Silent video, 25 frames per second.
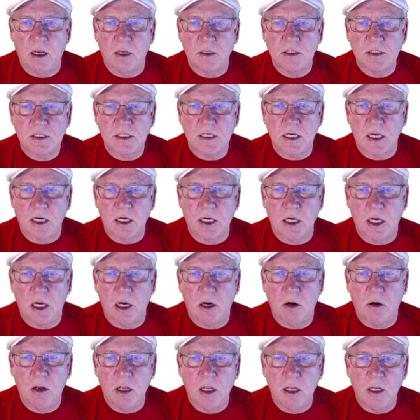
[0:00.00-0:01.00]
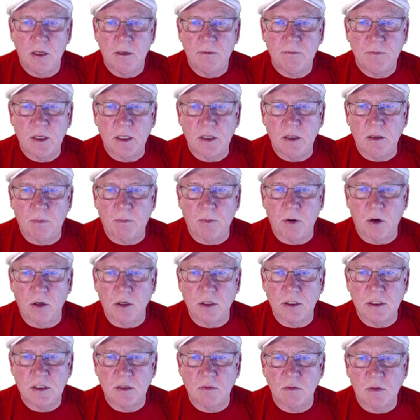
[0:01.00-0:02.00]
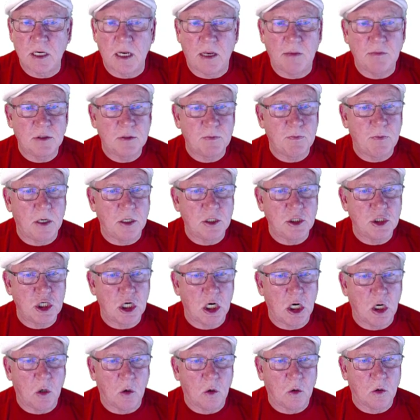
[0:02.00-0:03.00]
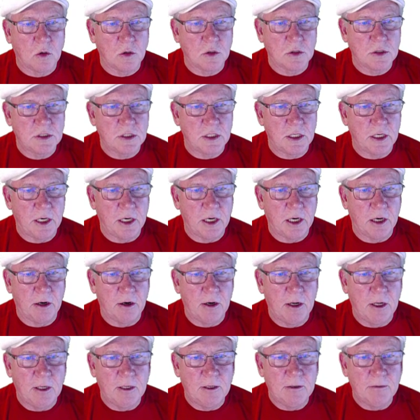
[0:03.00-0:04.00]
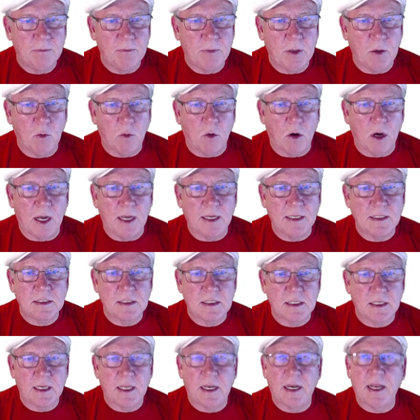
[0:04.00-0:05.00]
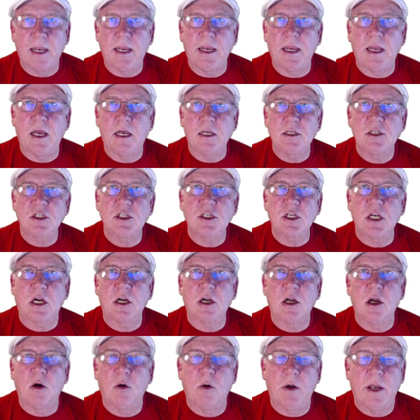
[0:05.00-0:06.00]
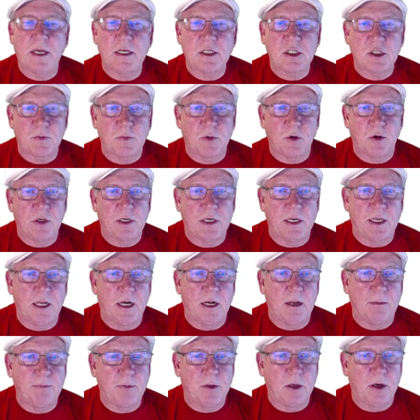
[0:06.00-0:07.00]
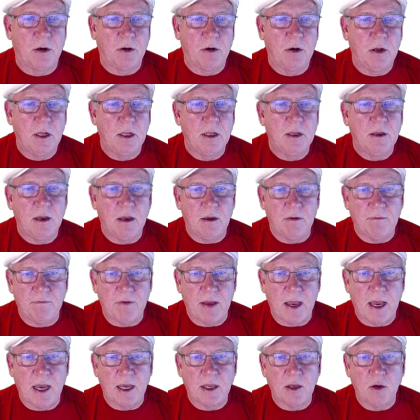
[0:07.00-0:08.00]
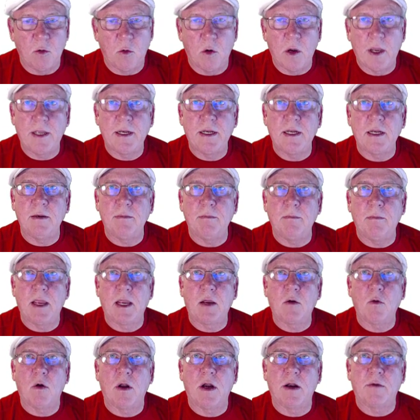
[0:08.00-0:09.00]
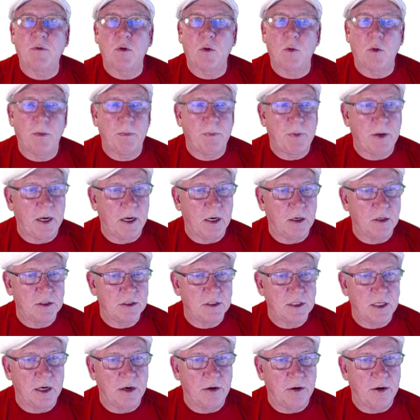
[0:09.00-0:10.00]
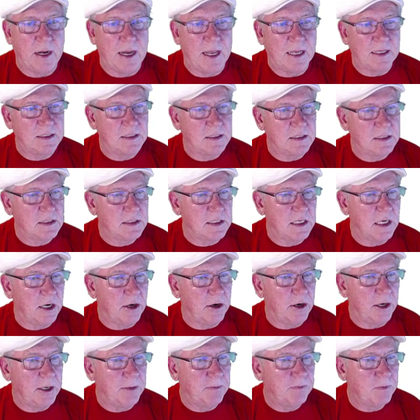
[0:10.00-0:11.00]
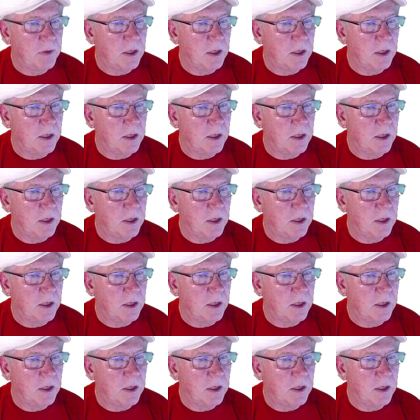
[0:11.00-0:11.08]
stucco. And the birds sometimes punch holes in here. Be wise to get a stucco expert to get up there, evaluate it, and make whatever repairs that are necessary.